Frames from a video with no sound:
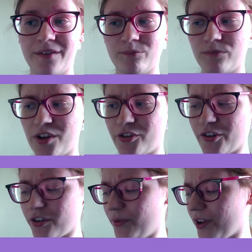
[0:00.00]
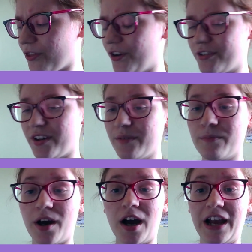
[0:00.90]
It's also worth noting,
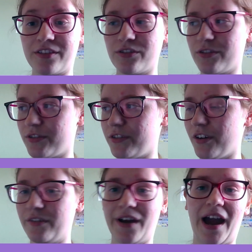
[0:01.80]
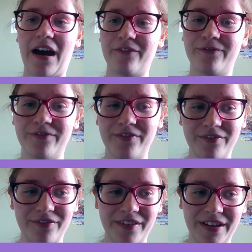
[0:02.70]
I don't have
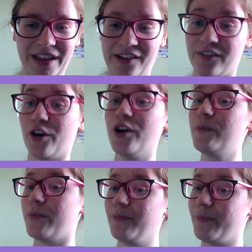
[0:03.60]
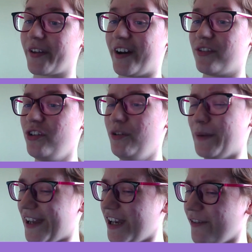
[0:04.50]
it open, but I do
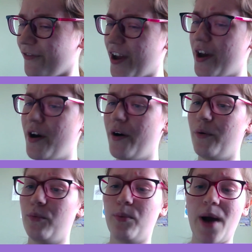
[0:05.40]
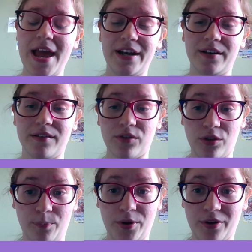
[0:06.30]
believe when
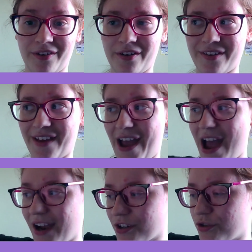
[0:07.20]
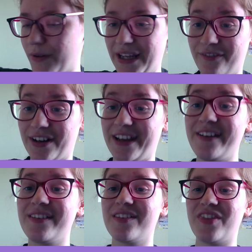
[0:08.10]
the book's actually
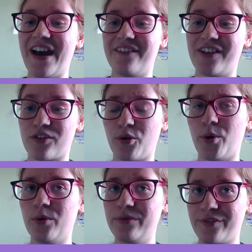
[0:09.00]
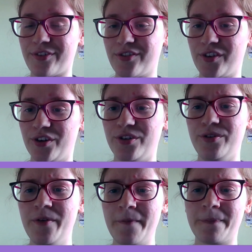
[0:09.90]
released, there is
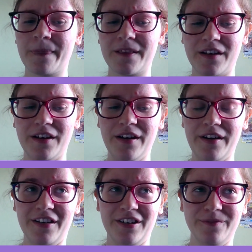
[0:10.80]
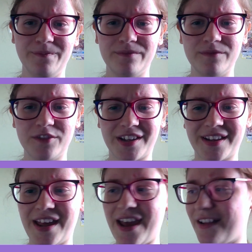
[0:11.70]
also a
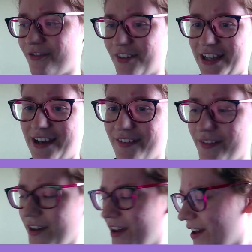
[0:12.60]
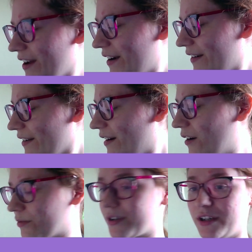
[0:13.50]
kit released.
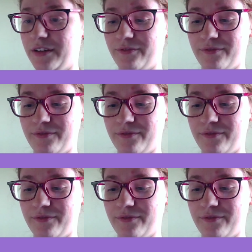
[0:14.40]
In